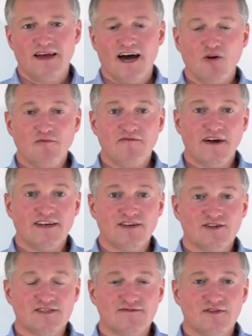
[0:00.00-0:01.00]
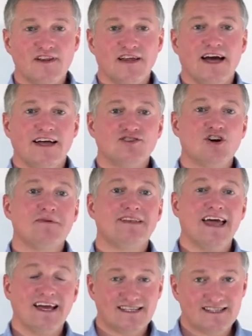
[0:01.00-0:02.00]
I hope you find it useful and join me
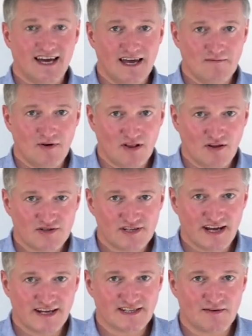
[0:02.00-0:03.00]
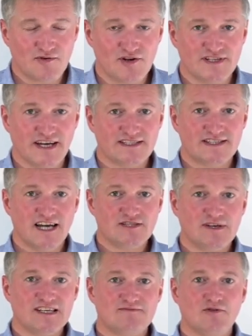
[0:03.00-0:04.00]
next time on Launching Agile Projects as
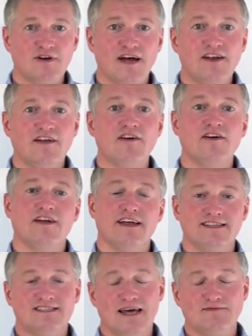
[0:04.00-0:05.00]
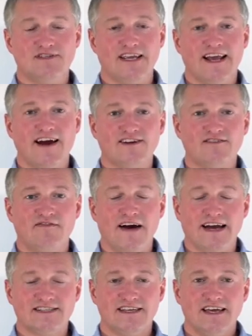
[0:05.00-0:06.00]
we explore another Inception Deck
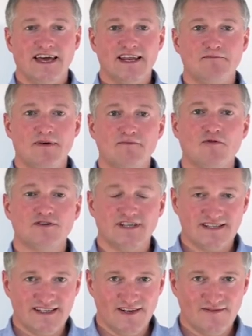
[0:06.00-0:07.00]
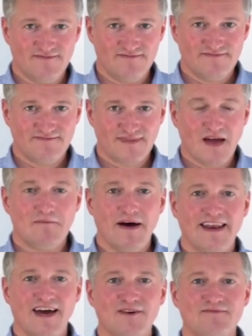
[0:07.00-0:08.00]
artifact in a bit more detail. Bye
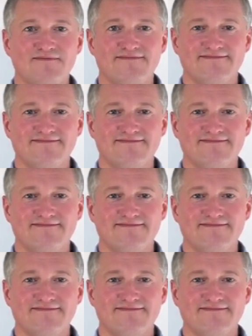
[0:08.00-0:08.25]
now.